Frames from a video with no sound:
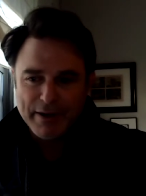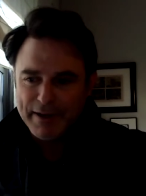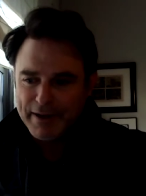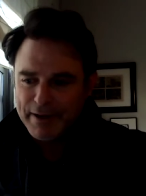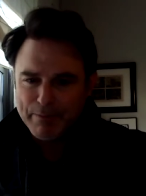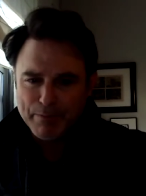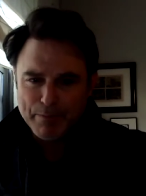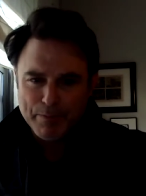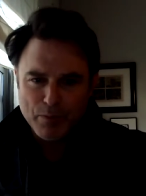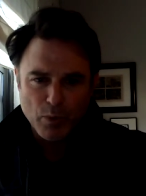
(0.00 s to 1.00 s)

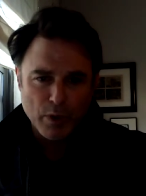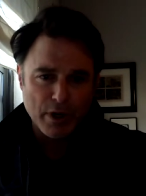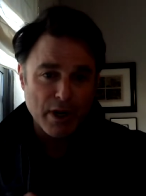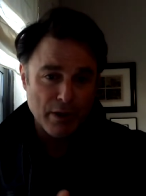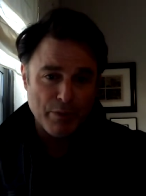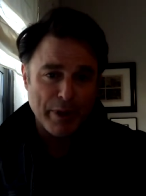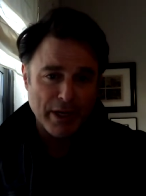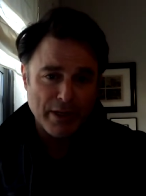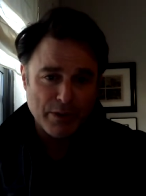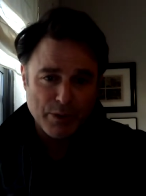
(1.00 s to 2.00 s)
um, watercolor
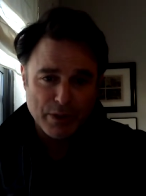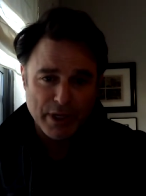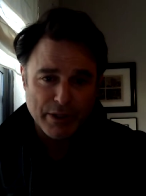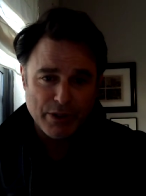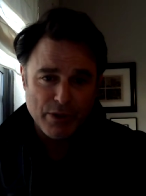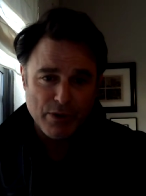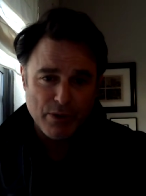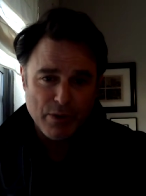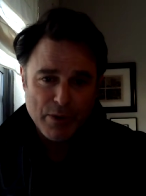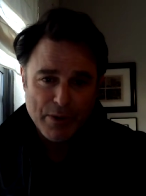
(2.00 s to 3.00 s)
paintings, what I
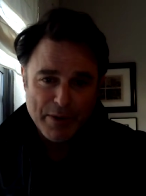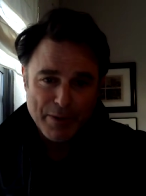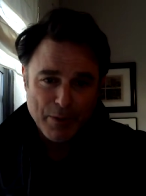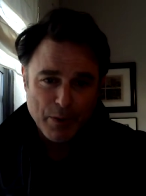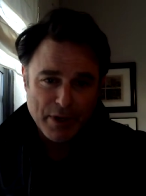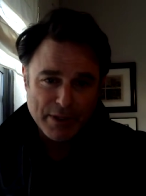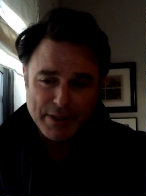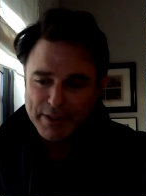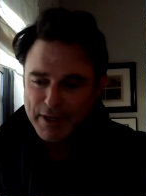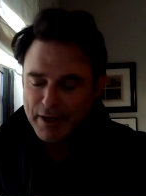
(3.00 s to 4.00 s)
do
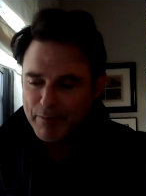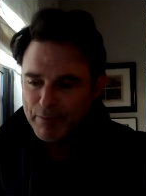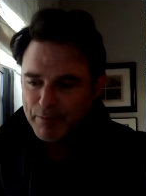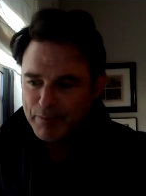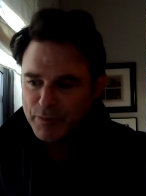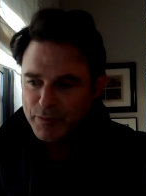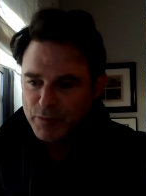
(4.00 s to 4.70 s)
was um,